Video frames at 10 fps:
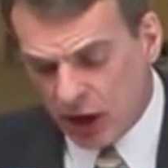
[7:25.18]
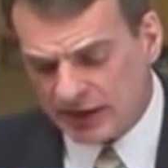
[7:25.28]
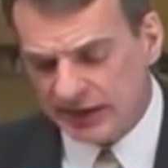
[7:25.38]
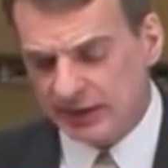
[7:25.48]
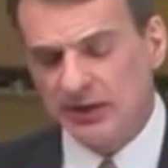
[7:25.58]

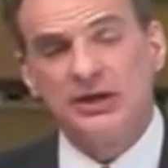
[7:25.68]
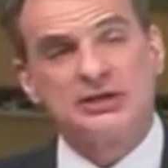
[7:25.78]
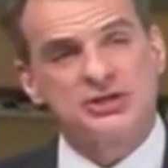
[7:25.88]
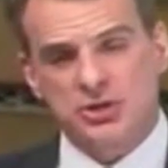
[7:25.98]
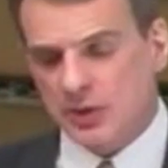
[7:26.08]
Hawking
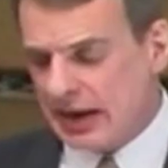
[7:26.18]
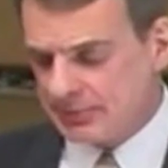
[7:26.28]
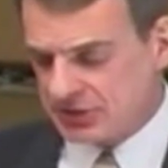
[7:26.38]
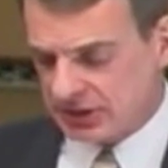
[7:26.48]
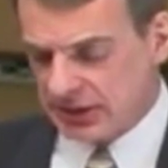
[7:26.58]

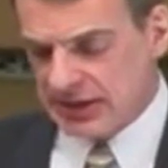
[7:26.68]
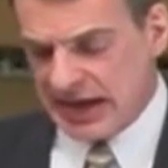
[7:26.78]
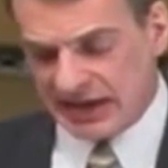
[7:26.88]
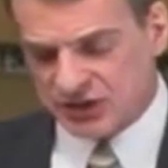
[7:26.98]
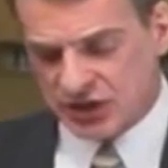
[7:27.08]
describes it
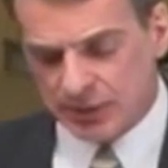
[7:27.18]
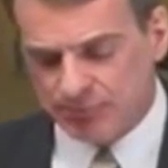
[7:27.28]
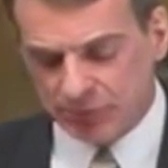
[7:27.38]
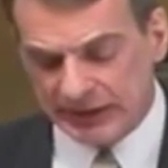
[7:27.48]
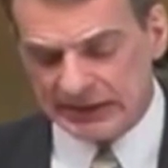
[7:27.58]
as
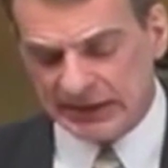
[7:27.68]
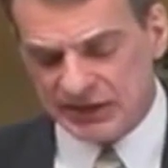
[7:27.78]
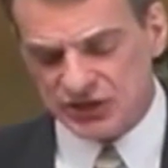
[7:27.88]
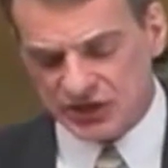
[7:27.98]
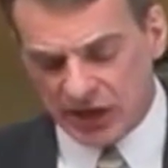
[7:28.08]

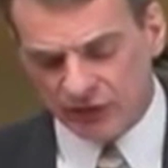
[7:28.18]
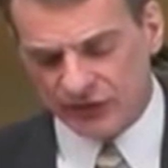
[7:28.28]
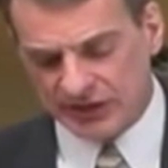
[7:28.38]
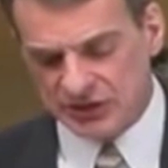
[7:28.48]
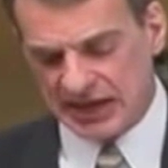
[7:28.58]
completely
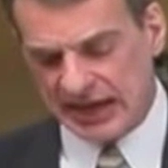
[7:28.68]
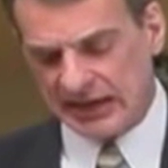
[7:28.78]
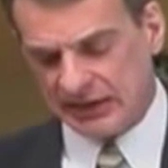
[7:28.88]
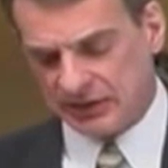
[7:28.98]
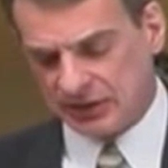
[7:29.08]
self
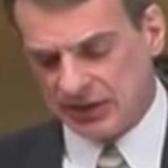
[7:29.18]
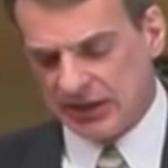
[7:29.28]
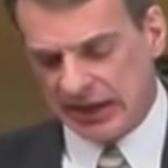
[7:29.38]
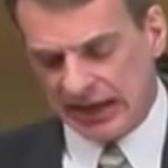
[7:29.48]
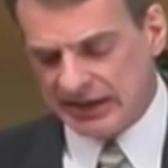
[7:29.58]
contained
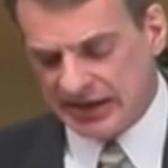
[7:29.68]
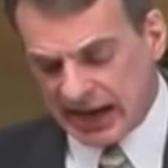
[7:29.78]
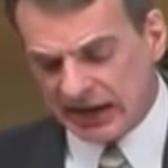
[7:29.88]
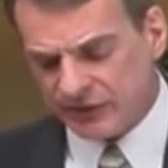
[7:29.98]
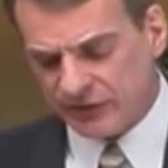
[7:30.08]
and
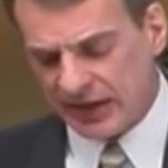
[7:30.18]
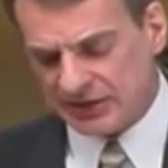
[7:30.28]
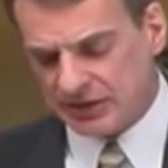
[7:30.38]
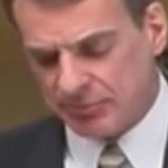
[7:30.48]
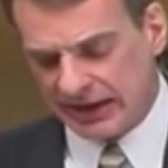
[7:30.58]
not
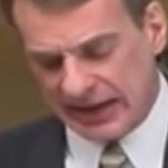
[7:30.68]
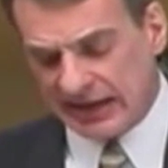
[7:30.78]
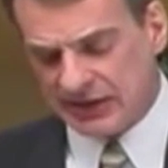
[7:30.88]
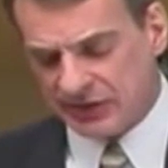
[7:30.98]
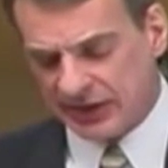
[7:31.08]
affected by
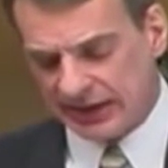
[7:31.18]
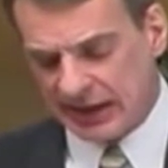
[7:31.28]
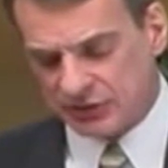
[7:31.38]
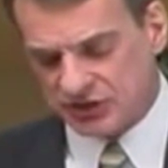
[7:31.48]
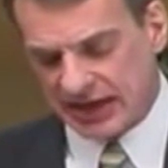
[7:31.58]

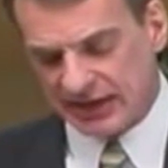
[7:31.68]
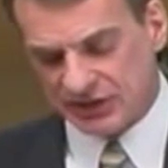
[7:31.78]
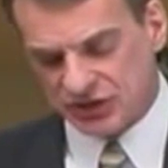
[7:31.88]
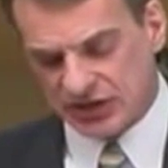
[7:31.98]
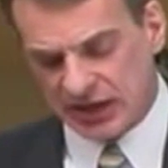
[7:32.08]
anything
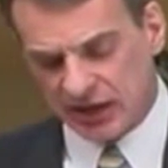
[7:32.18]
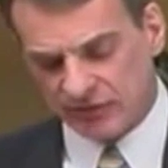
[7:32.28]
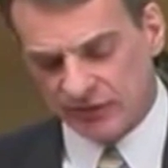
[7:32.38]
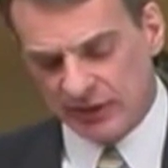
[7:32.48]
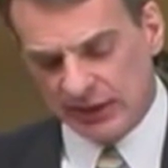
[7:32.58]
outside
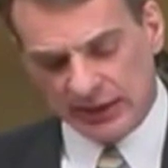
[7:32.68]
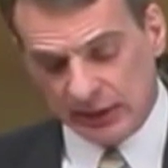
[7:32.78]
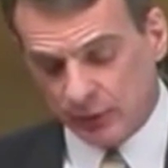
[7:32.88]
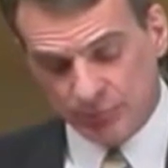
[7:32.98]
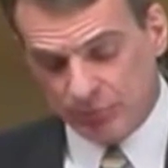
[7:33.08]
itself.
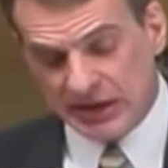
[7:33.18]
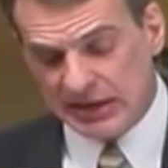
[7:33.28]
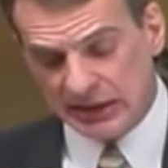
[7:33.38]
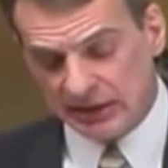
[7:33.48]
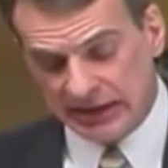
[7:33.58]
It would
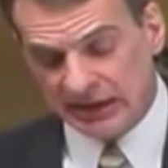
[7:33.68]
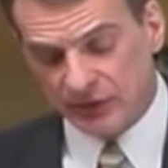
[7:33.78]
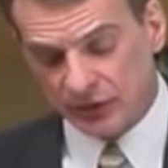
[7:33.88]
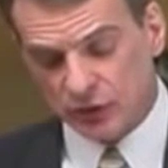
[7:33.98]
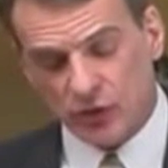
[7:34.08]
be
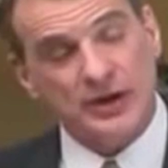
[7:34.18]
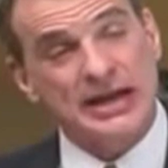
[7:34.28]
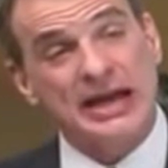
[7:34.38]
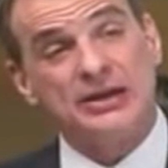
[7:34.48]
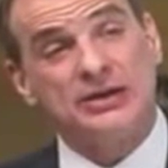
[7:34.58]
neither
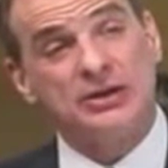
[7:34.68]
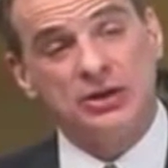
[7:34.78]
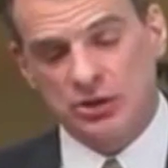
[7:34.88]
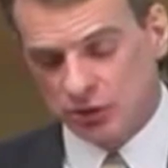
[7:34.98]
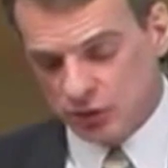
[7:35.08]
created
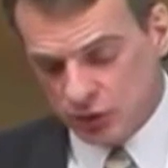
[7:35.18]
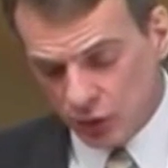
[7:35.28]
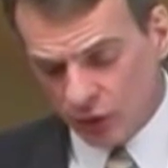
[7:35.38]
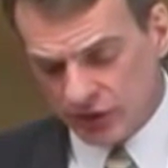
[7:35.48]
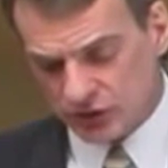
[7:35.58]

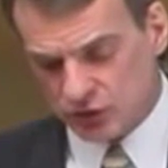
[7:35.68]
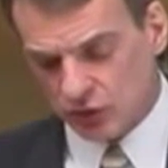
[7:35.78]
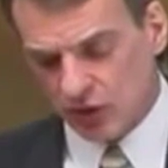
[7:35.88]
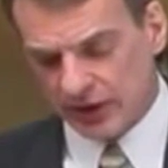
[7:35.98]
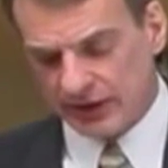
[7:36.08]
nor
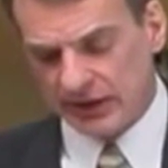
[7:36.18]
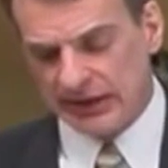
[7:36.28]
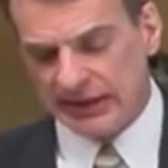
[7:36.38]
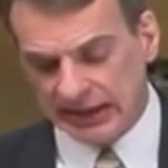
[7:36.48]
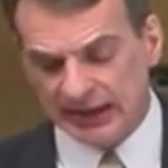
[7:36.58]
destroyed,
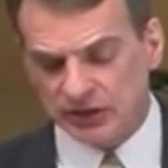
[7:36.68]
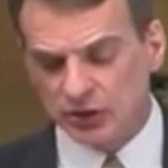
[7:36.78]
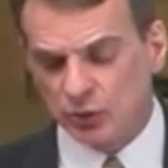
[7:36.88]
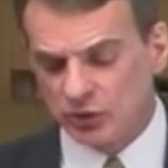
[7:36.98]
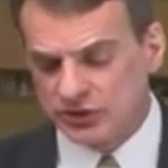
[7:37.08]
it
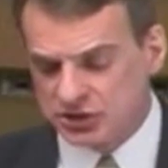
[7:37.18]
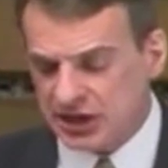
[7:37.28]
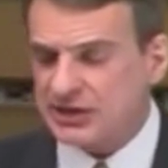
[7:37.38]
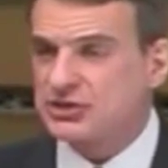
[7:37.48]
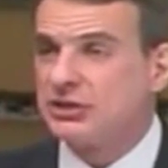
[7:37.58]
would
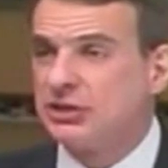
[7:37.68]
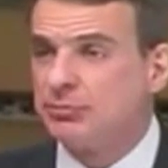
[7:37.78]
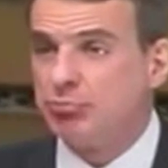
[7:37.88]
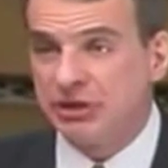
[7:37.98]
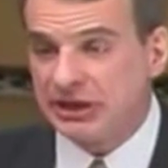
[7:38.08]
just
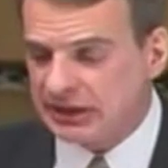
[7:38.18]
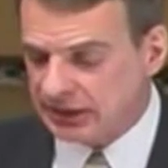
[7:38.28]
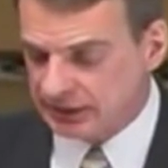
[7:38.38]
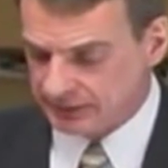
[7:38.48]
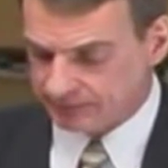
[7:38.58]

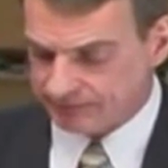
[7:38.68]
be.